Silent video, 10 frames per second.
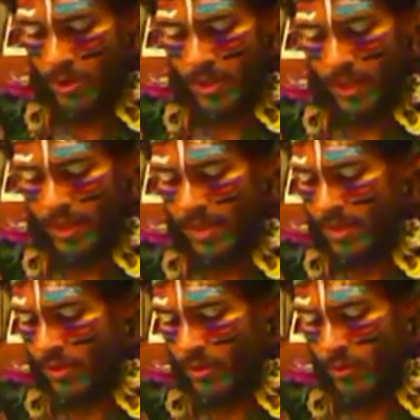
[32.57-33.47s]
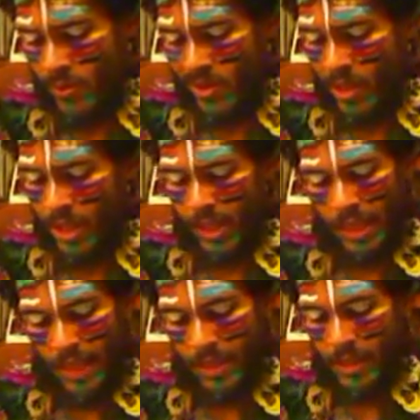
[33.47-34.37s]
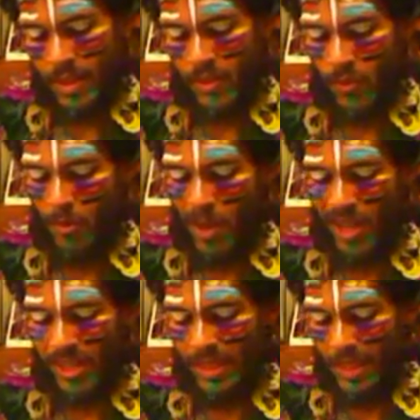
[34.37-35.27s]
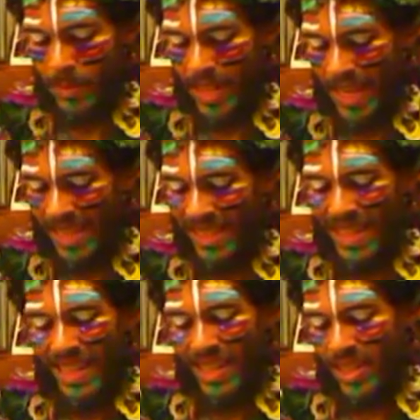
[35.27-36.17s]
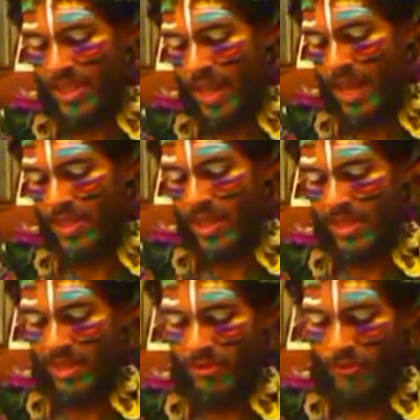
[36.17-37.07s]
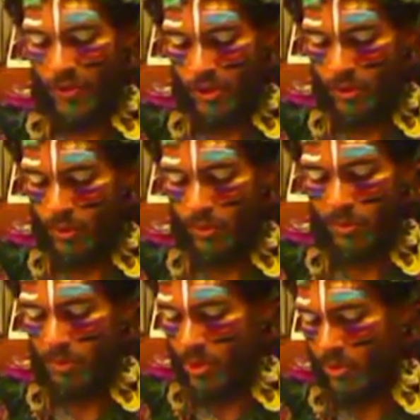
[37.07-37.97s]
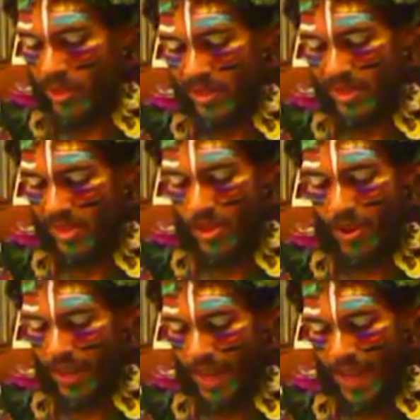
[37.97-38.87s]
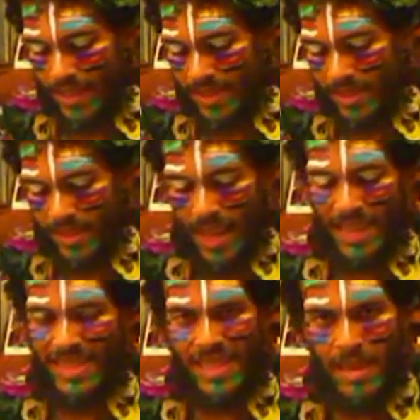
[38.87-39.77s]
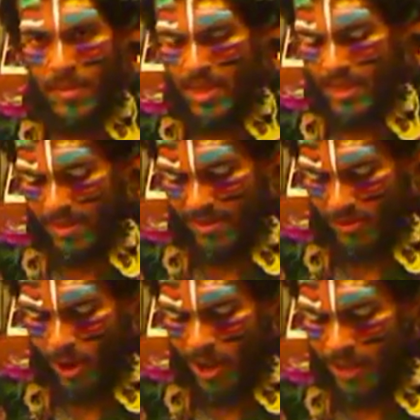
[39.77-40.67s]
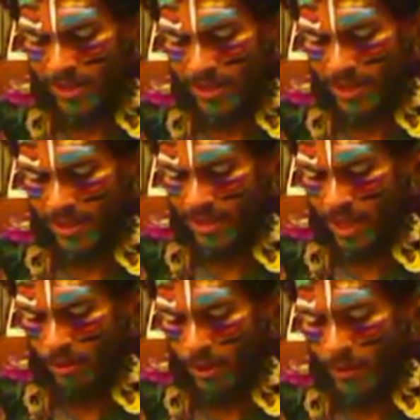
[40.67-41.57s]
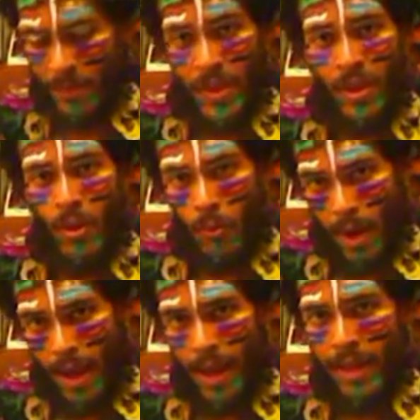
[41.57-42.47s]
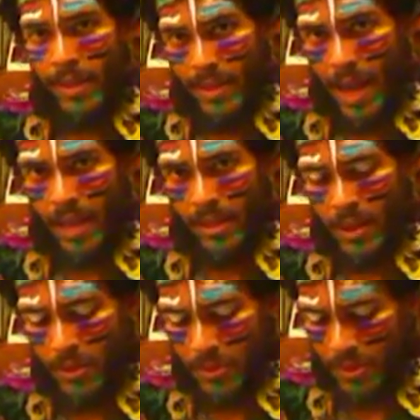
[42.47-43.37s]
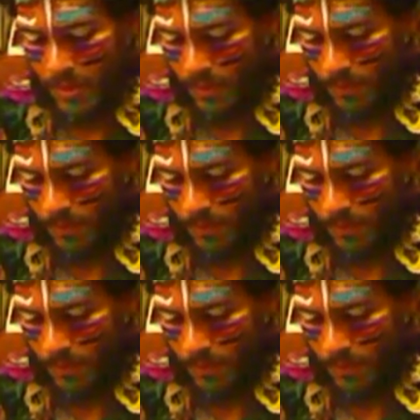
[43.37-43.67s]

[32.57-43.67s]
sickness is due to uncleanliness from uneliminated, undigested food, mucus, uric acid, toxemias, drugs, etc., why diagnose?